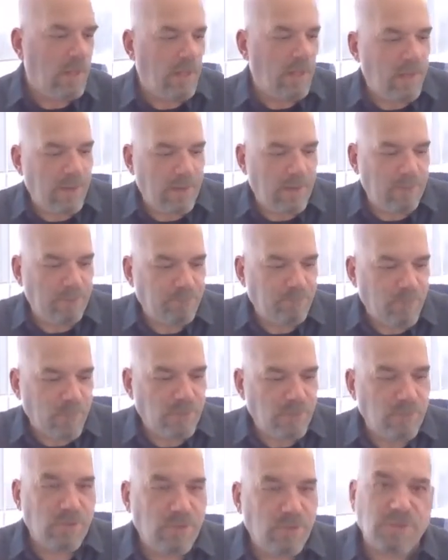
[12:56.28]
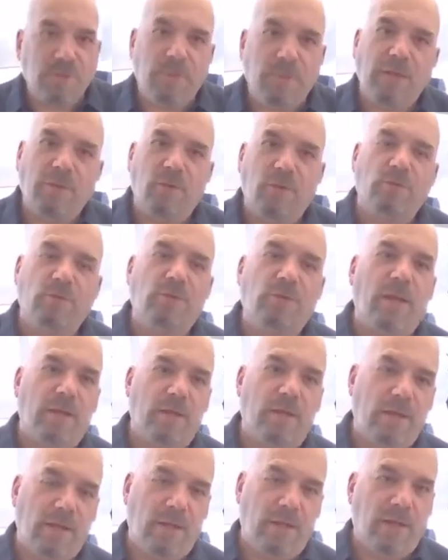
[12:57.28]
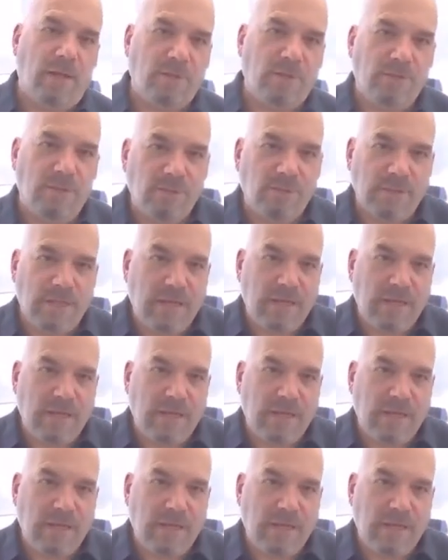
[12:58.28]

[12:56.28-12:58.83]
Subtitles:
support. Just to make those kind of connections.